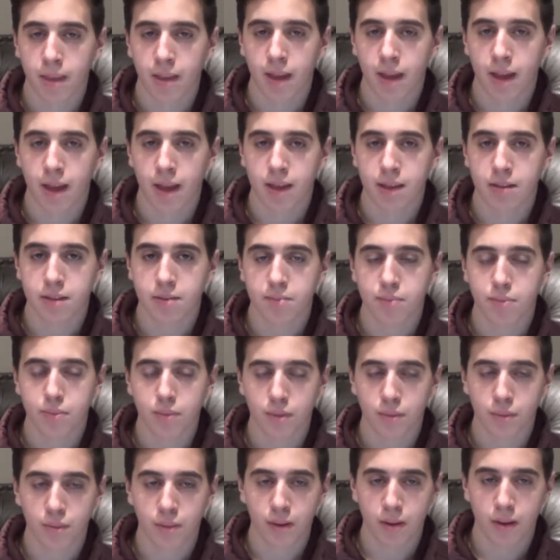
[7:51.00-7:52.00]

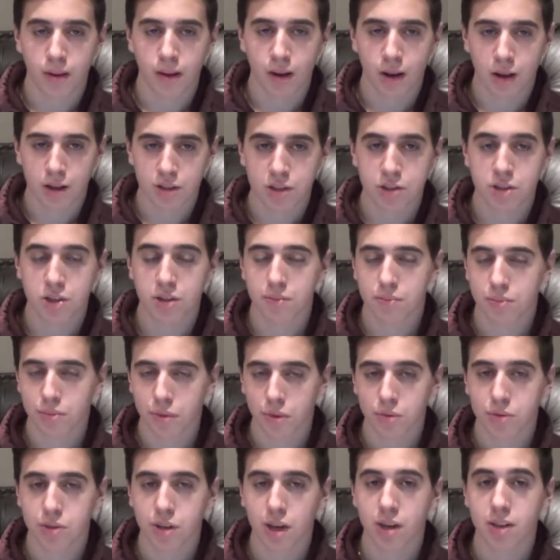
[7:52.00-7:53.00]

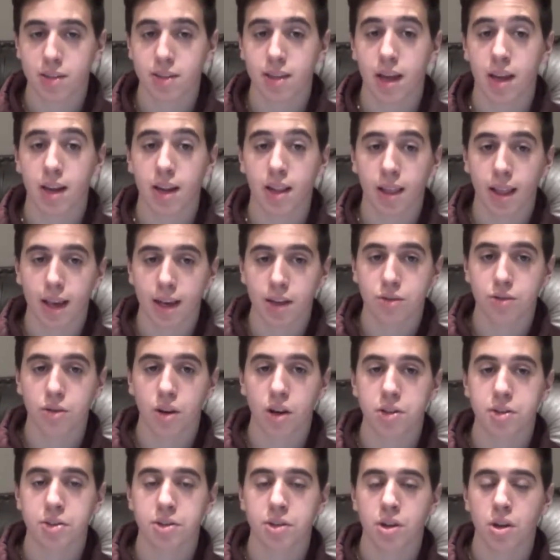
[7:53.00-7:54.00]

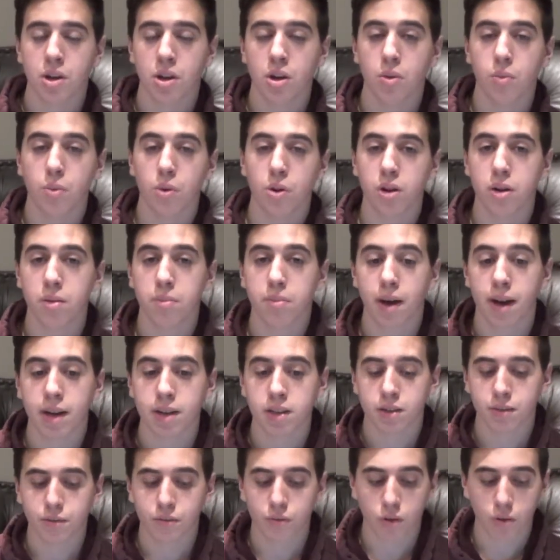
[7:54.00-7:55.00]
electrons will combine
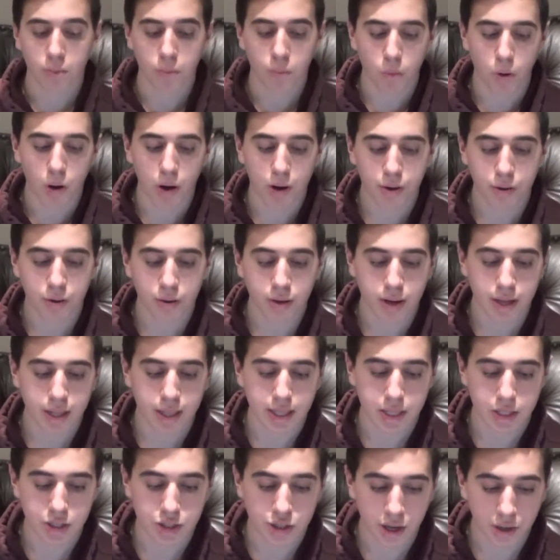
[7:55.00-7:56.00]
to form water in
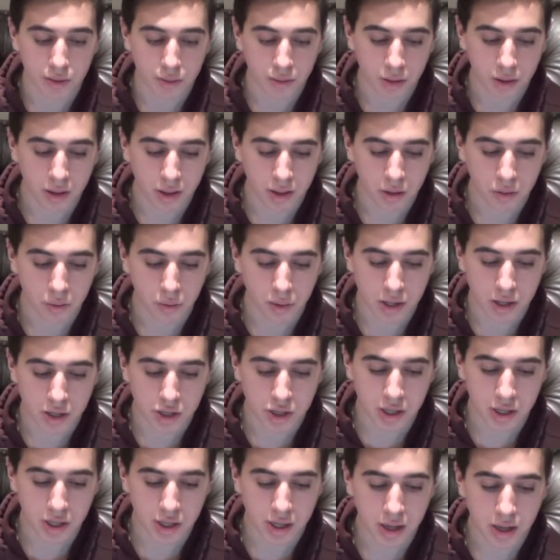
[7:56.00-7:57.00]
the general
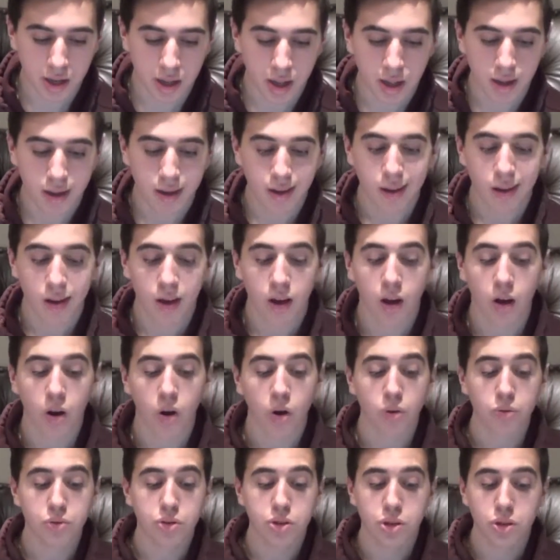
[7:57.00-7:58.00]
equation
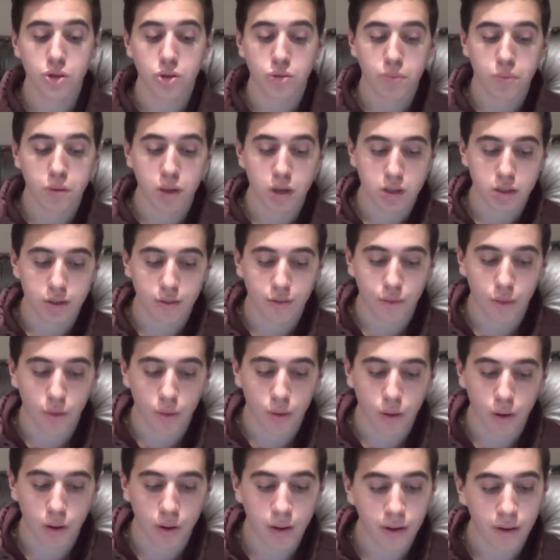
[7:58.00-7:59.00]
O2 plus
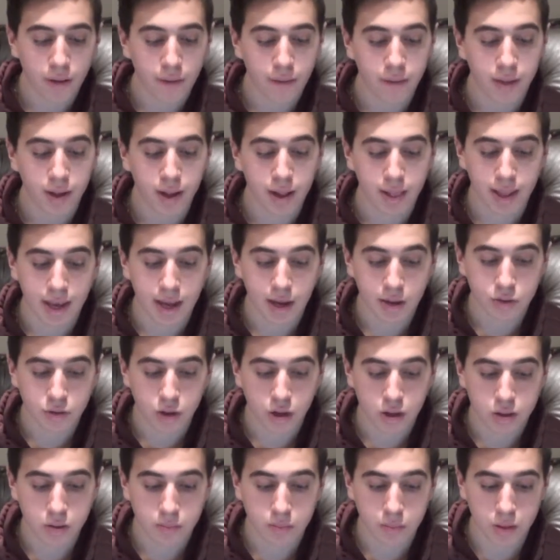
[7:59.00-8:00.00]
4
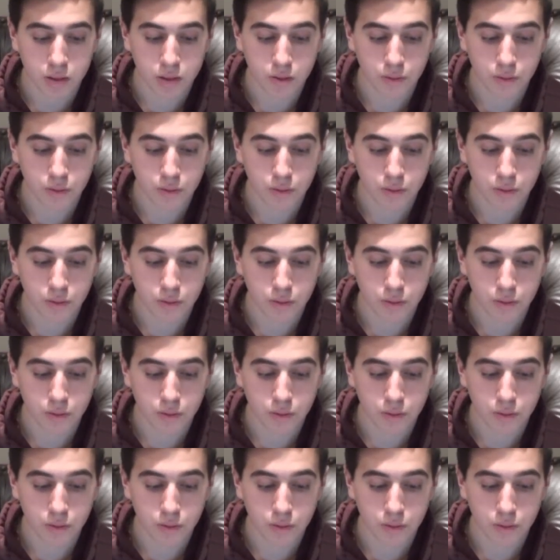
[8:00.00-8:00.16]
electrons plus